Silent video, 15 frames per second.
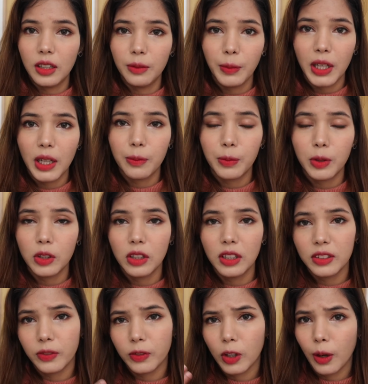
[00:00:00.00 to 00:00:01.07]
makeup
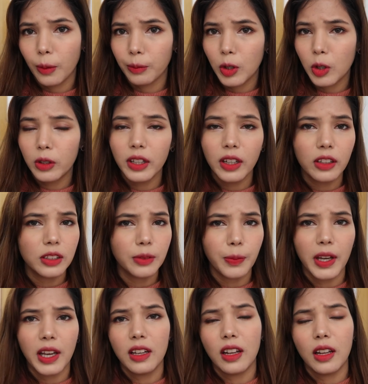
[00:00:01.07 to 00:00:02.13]
products from Korea,
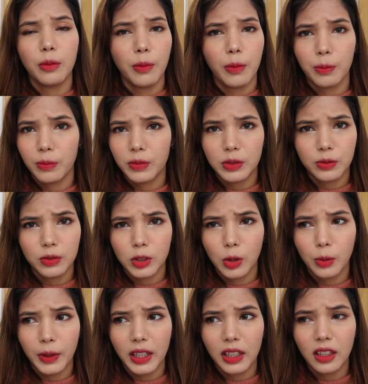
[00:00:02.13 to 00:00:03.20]
Japan, and
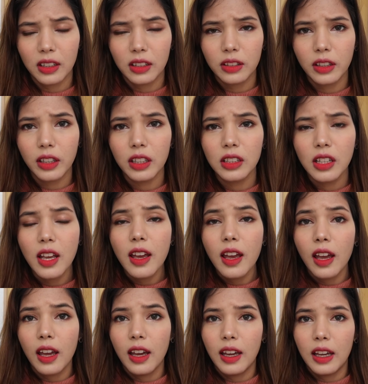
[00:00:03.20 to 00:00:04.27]
so many countries,
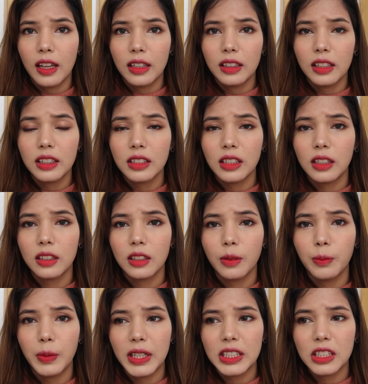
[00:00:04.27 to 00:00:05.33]
and these are the
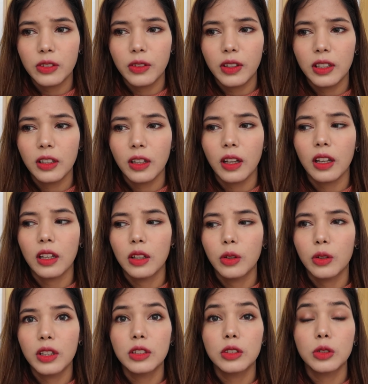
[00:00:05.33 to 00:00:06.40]
best one, and
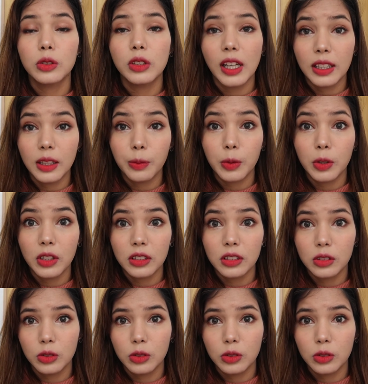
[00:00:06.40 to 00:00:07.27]
you can choose other products